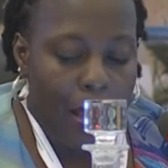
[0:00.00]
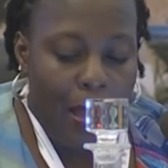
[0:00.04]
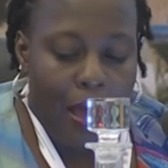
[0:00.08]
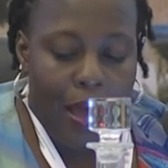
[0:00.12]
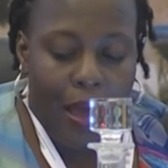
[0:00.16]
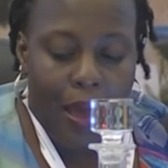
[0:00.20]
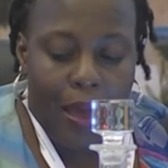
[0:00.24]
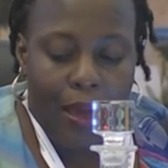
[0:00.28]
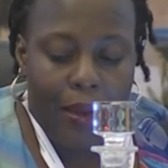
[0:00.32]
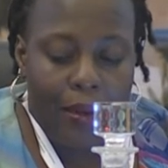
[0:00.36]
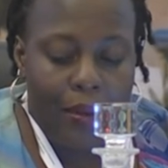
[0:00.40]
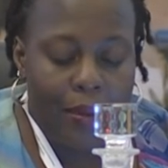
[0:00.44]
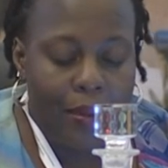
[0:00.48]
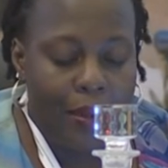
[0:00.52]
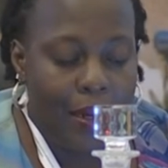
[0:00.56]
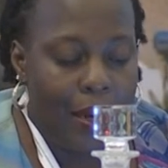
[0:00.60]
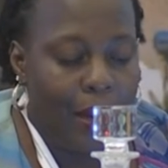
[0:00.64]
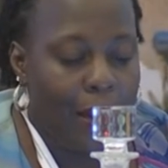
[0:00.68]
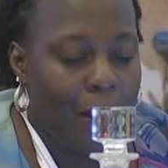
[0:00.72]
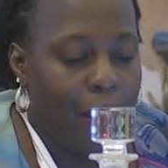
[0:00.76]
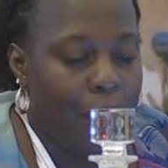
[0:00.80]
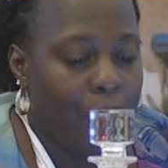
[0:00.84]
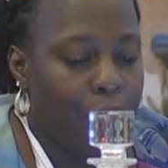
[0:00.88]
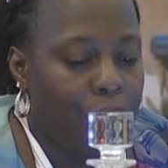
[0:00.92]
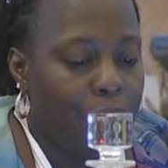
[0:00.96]
And
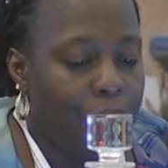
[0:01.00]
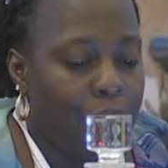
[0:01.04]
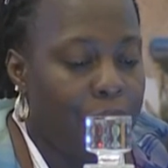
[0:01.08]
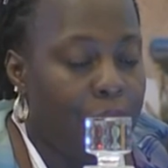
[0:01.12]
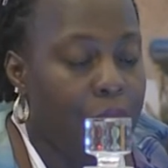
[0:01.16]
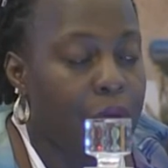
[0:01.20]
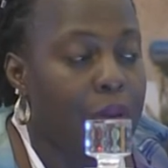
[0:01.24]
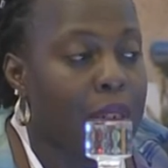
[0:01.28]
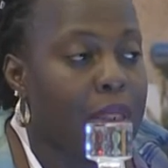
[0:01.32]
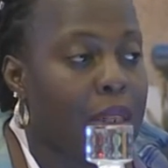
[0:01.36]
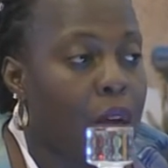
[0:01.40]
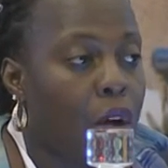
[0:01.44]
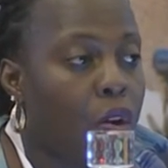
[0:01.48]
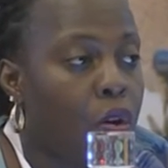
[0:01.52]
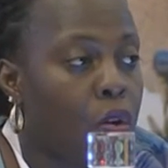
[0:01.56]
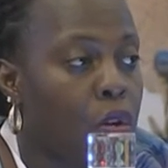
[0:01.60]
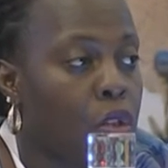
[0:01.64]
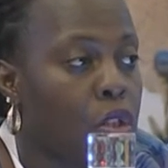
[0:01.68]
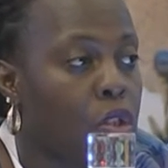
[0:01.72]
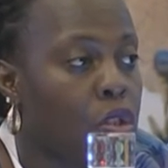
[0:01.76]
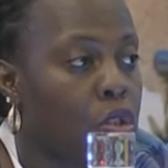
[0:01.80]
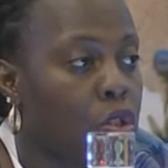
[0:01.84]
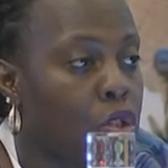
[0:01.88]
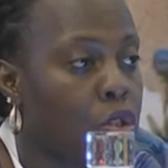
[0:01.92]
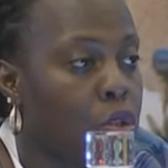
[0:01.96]
there is a
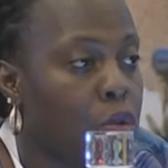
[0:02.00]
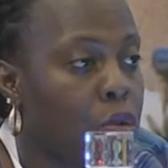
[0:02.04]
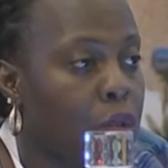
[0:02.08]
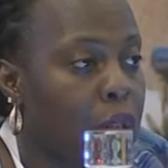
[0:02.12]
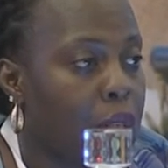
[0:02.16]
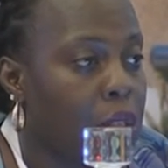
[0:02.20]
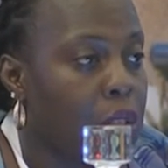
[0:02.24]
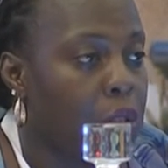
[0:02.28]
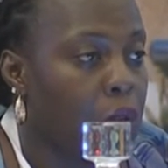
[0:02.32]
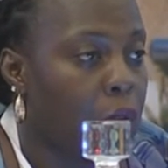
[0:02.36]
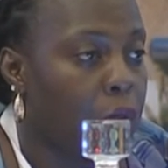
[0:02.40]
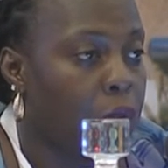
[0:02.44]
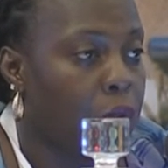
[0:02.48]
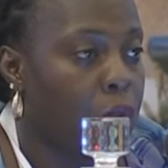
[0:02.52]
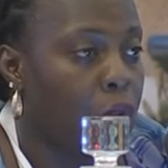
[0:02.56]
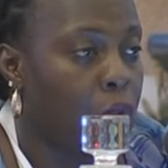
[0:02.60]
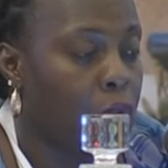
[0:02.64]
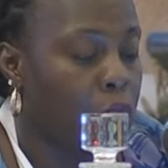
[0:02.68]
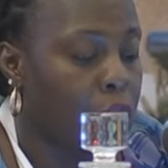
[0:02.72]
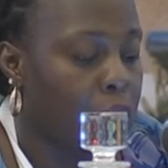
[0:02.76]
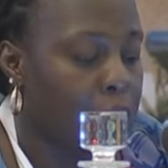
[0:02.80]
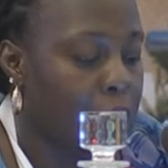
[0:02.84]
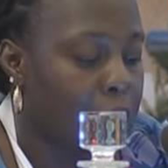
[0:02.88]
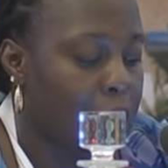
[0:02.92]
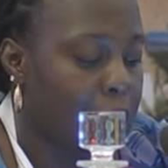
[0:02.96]
cost to this, of
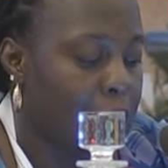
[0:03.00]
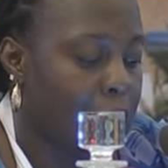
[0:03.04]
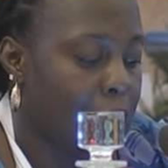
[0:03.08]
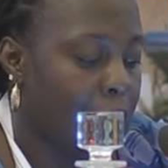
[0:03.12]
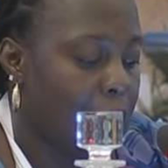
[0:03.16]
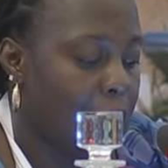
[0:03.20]
course.